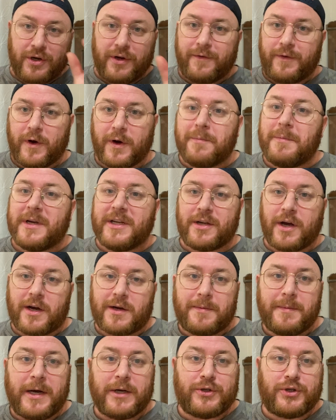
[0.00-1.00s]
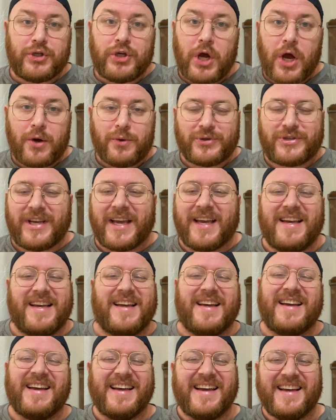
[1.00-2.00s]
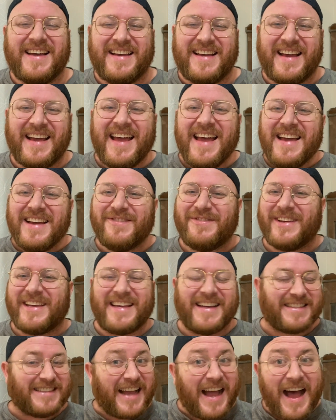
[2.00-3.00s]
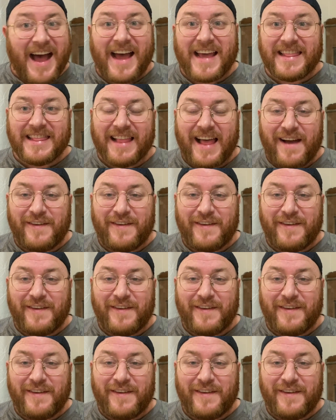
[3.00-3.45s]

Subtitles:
you've heard me talk about shows. Because I love